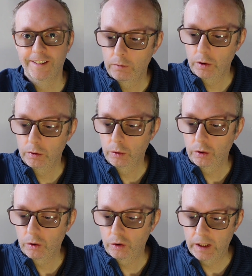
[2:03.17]
You can
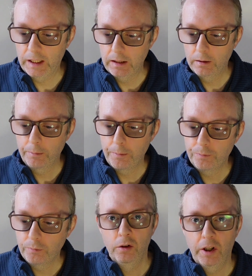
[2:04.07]
also say
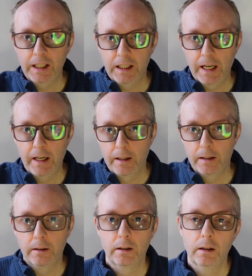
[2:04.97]
take
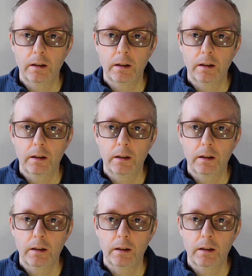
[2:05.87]
care